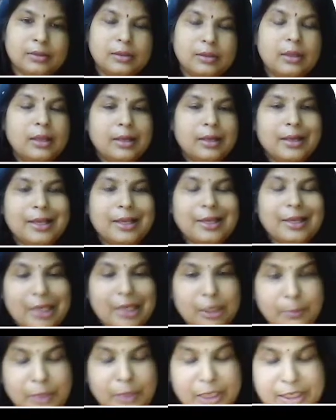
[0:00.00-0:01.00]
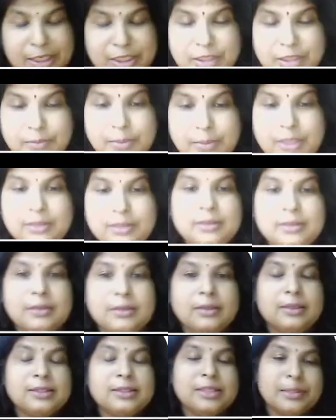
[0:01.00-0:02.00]
like elimination
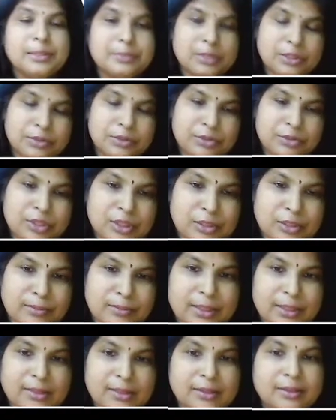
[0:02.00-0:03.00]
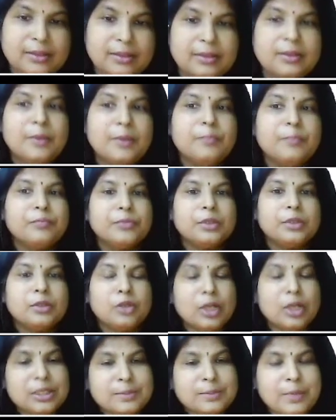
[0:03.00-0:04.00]
method, substitution method,
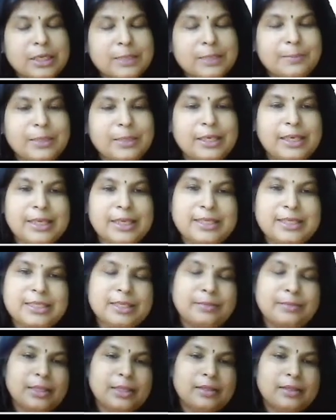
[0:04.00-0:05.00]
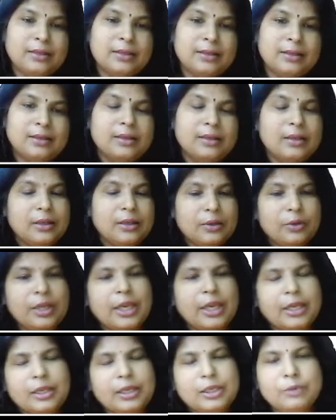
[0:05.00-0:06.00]
cross multiplication method.
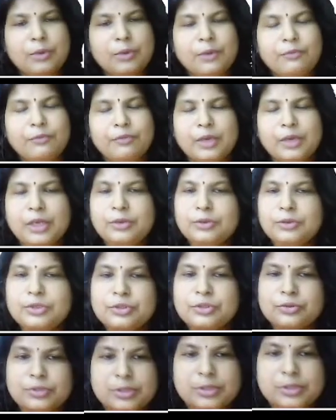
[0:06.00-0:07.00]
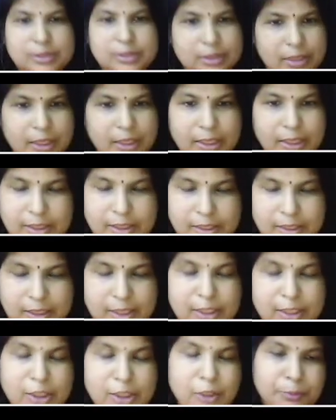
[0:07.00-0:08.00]
Okay, you are free to choose
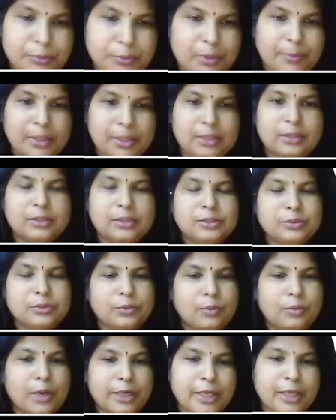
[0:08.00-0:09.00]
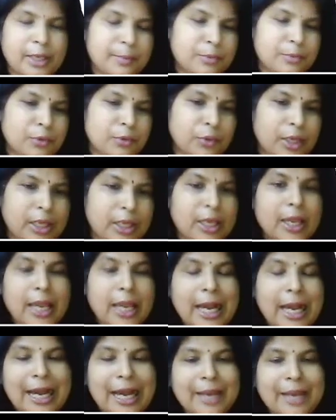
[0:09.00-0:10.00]
any of the method. So what I am doing,
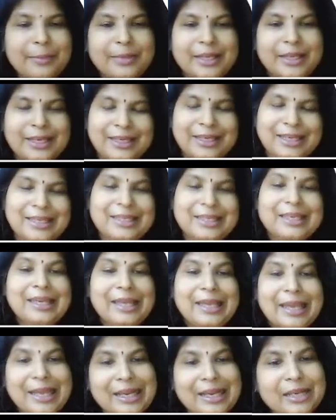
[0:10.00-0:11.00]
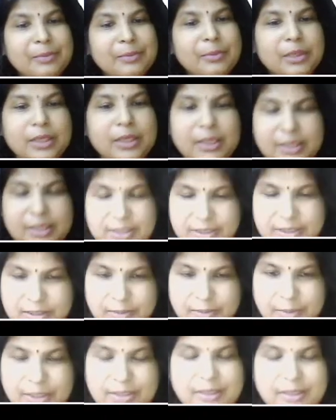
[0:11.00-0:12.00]
I am taking elimination
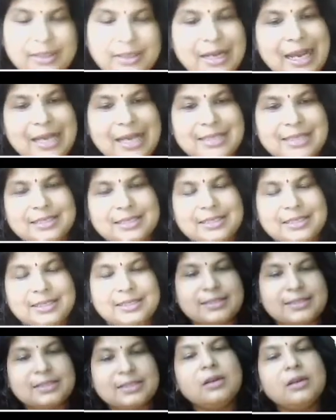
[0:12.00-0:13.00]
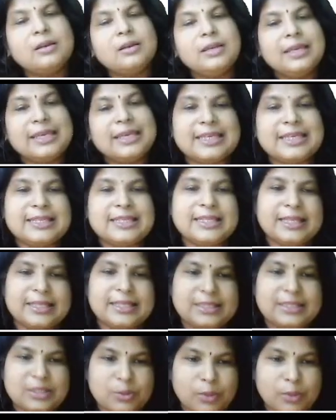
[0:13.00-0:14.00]
method as it is the
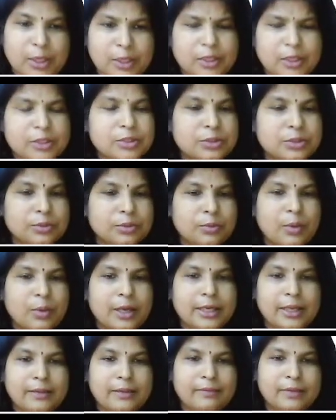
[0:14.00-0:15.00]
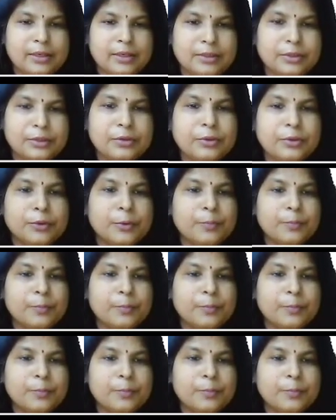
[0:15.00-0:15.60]
easiest one. So what I will do,